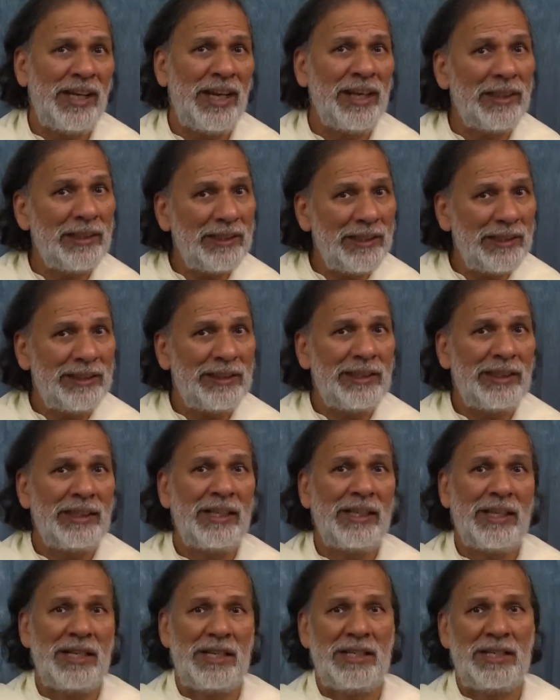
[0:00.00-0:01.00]
another
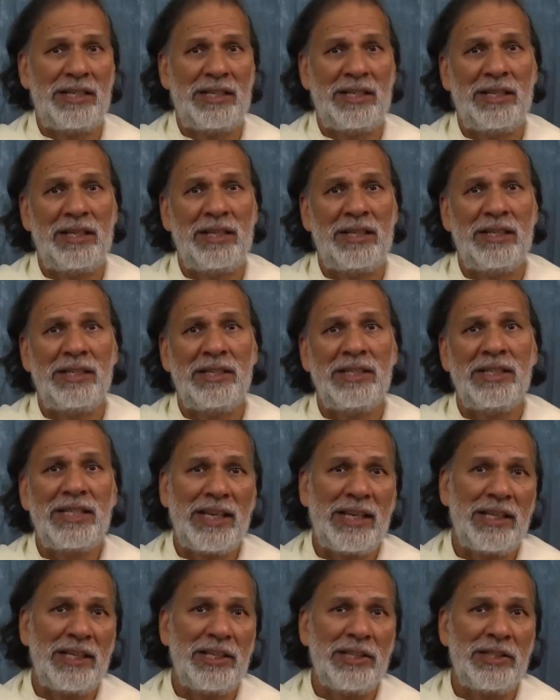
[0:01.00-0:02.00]
thing,
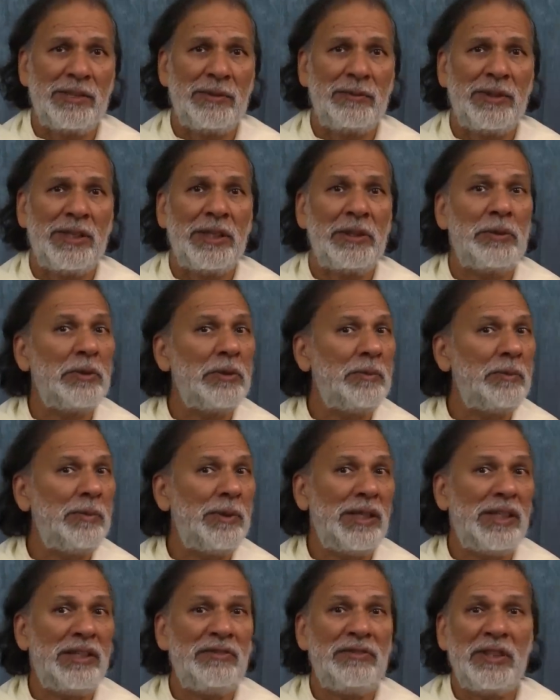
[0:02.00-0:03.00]
Jainism, they don't
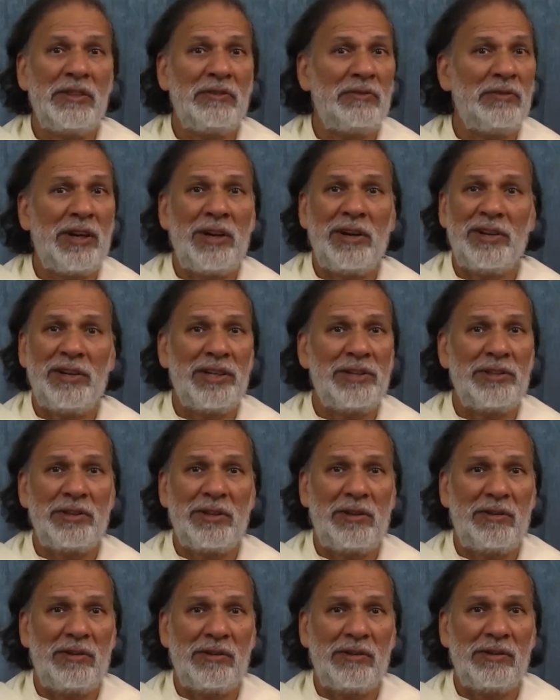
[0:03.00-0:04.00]
believe in war at
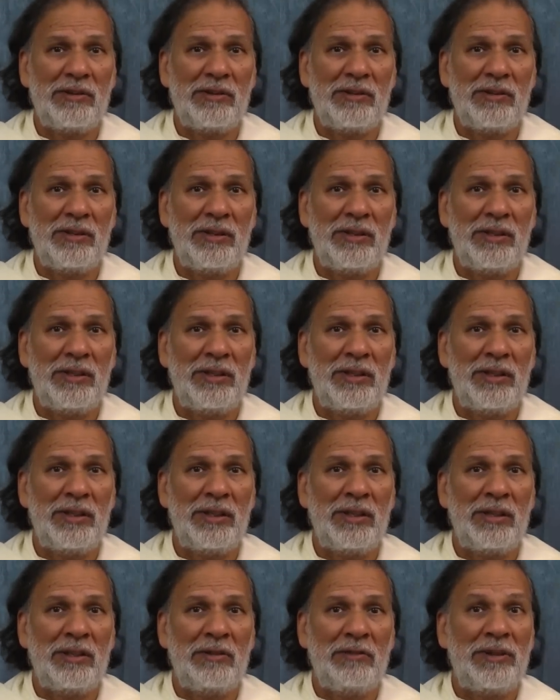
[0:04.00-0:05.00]
all.
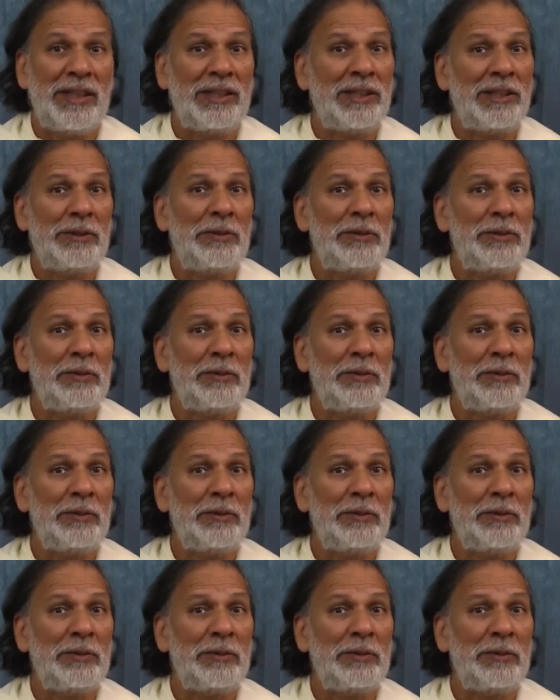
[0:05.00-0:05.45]
When they